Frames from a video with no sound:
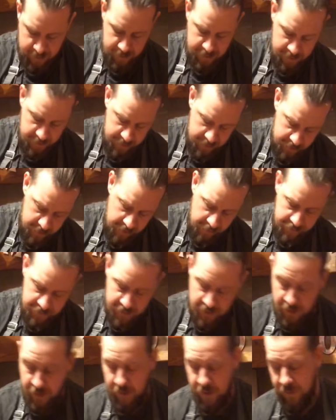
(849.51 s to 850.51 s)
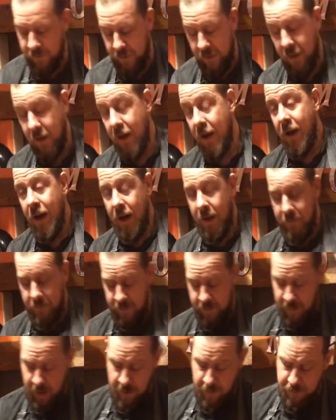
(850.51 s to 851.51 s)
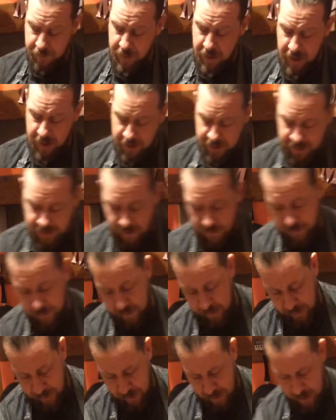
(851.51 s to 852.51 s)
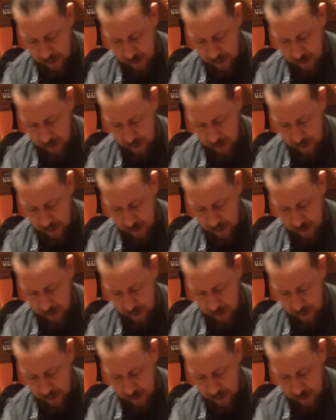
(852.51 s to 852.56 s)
Chefs all over. I'm part of several